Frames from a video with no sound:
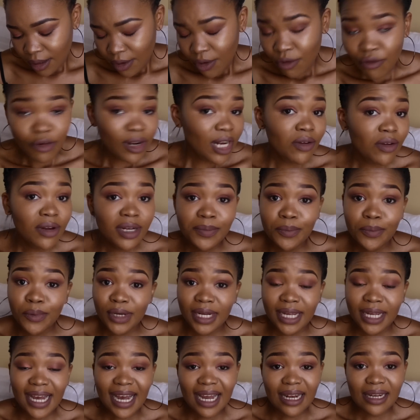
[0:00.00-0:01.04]
really, really
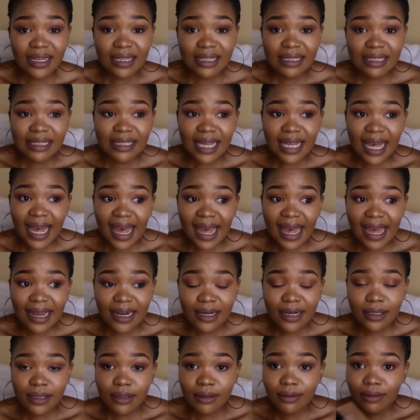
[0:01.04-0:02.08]
pretty colors,
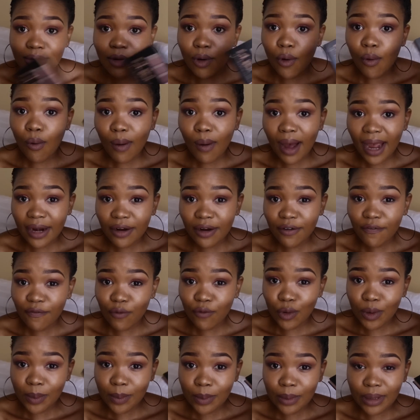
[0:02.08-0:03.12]
and quite
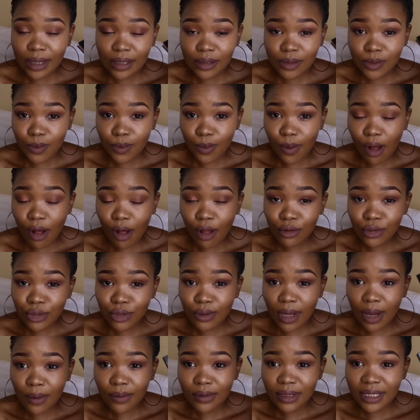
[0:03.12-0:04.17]
affordable as well.
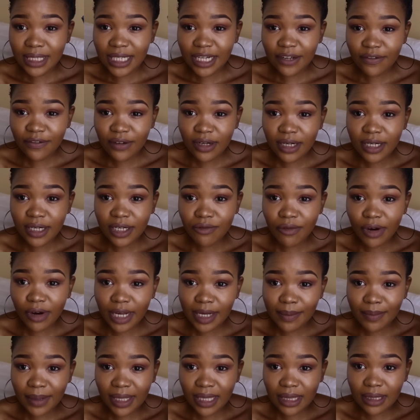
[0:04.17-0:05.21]
So I would definitely
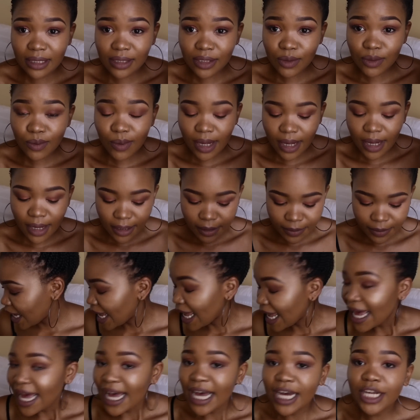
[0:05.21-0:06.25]
recommend this one.
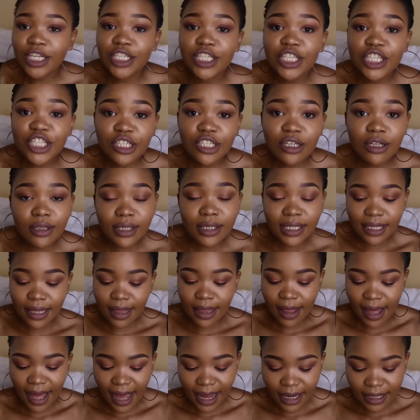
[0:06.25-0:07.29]
Additional to
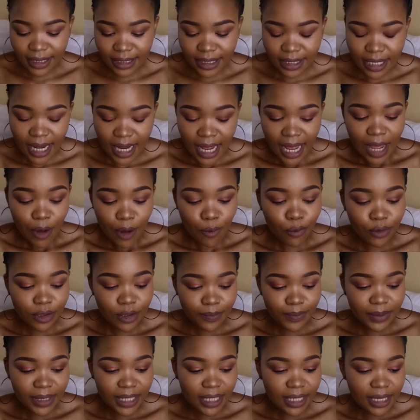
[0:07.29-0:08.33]
that
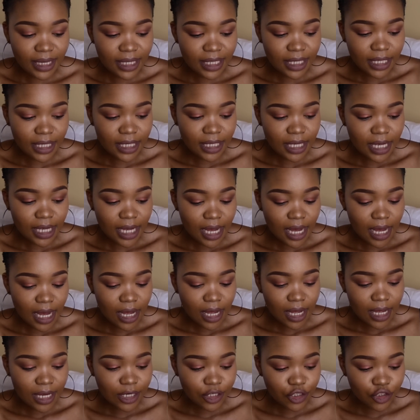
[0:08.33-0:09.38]
would be the
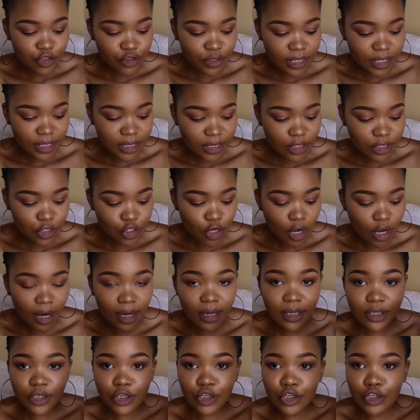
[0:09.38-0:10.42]
Catrice
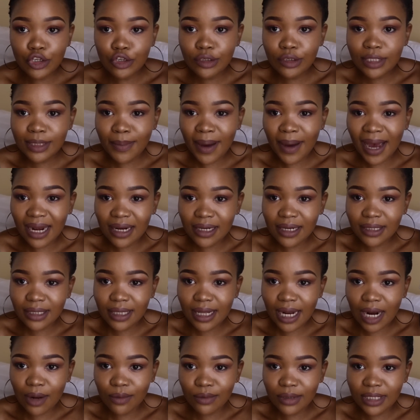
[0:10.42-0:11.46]
Chocolate Nudes palette
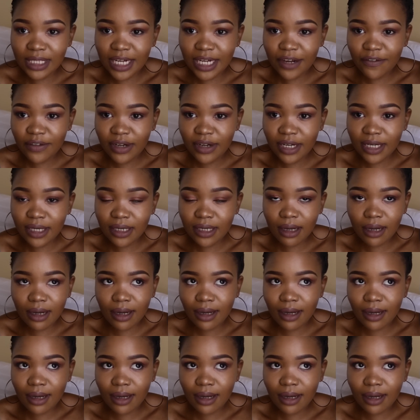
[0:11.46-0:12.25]
that I would definitely,